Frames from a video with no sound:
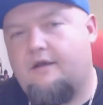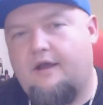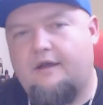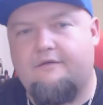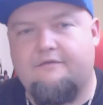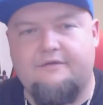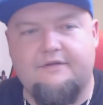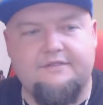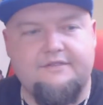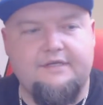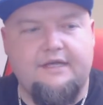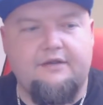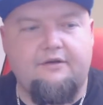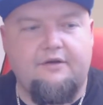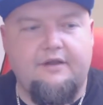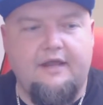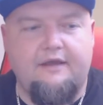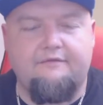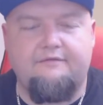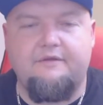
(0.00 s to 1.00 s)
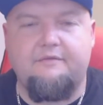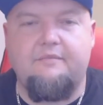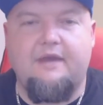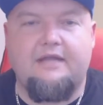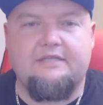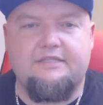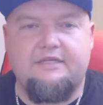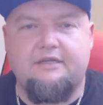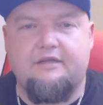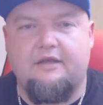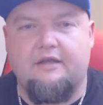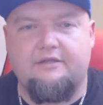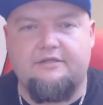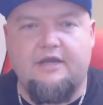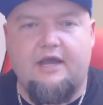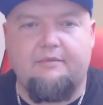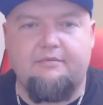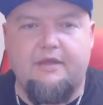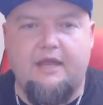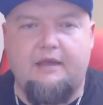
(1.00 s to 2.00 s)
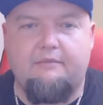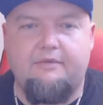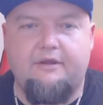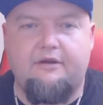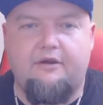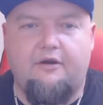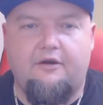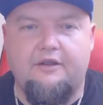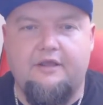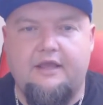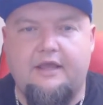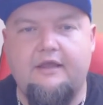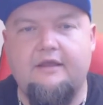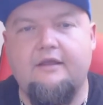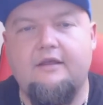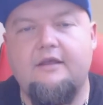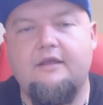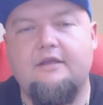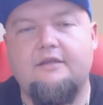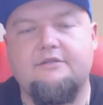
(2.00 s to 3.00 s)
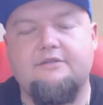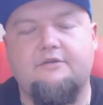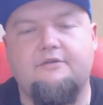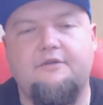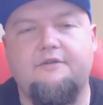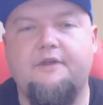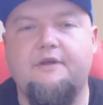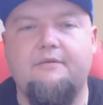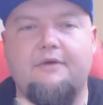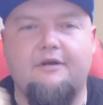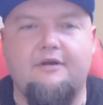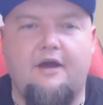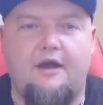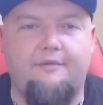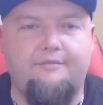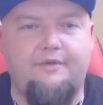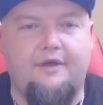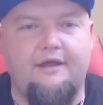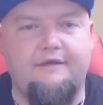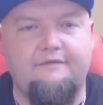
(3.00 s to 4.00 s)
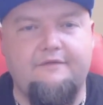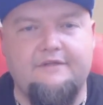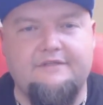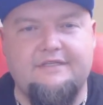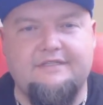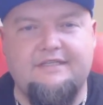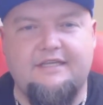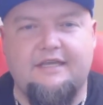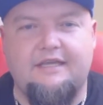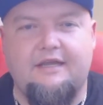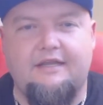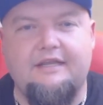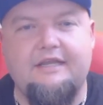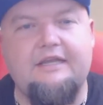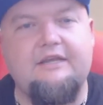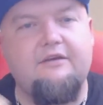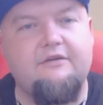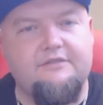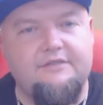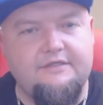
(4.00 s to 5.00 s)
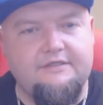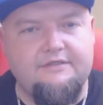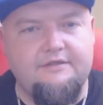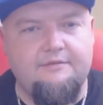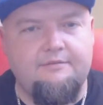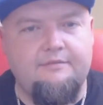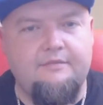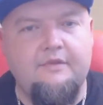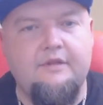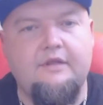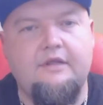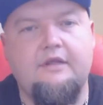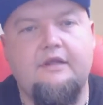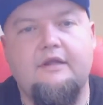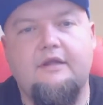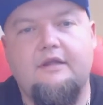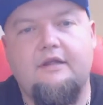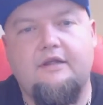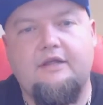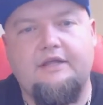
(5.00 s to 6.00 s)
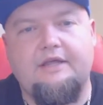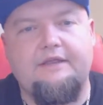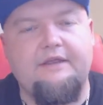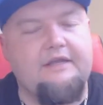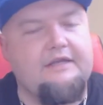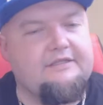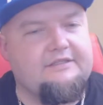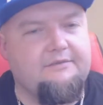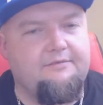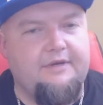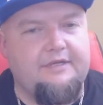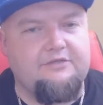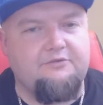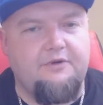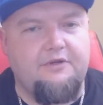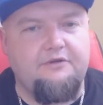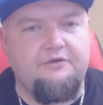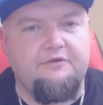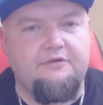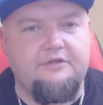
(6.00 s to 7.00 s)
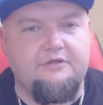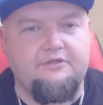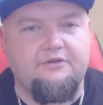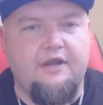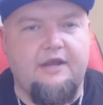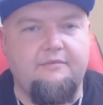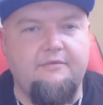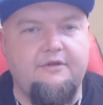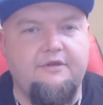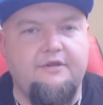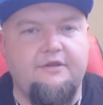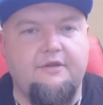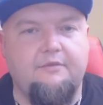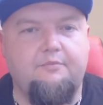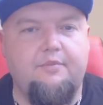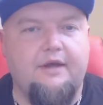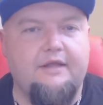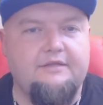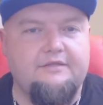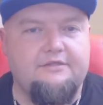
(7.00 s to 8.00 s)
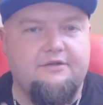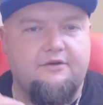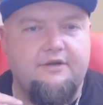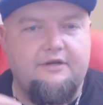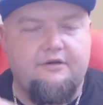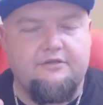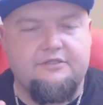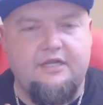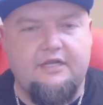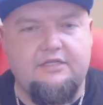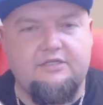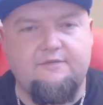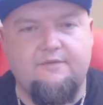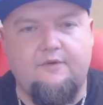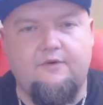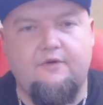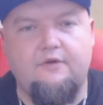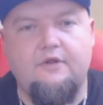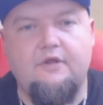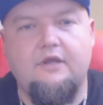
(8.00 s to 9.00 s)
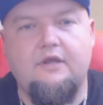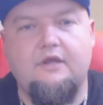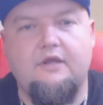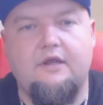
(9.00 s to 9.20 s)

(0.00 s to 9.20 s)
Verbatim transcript: Obviously I don't have the matching top cap and RDA. So the thing about Complyfe is it's like an ecosystem, I think is the best way to describe it. The buttons are interchangeable.